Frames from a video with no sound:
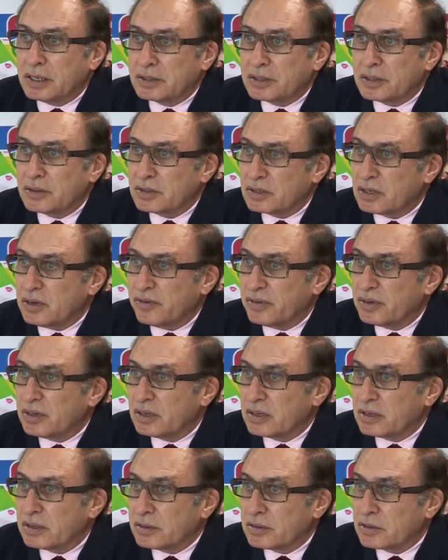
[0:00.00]
So it's often
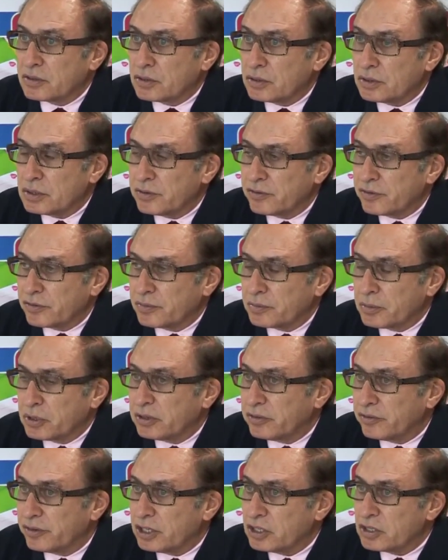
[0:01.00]
a source of
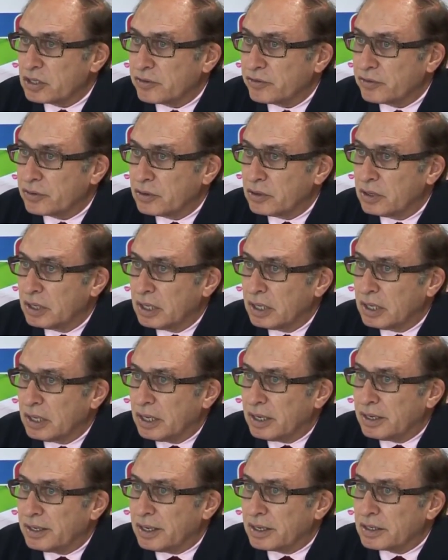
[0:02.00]
motivation for
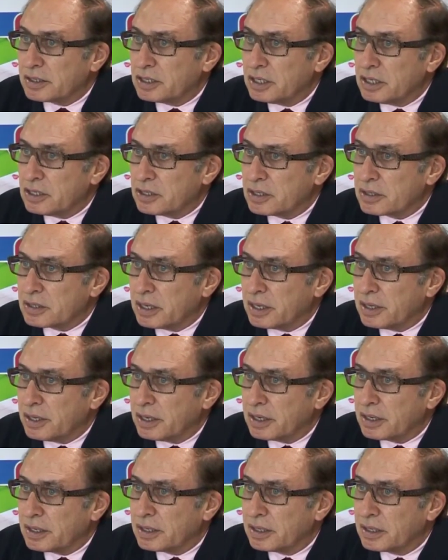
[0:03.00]
young teachers, I
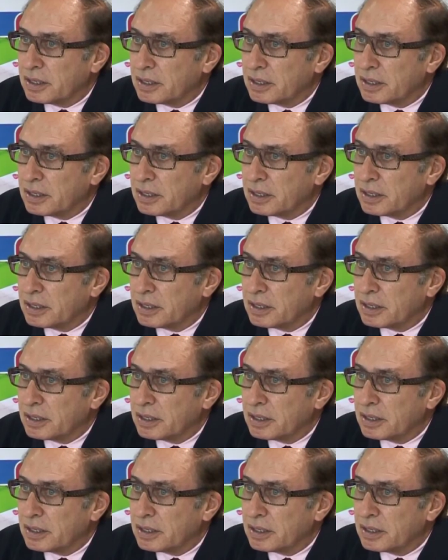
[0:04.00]
think.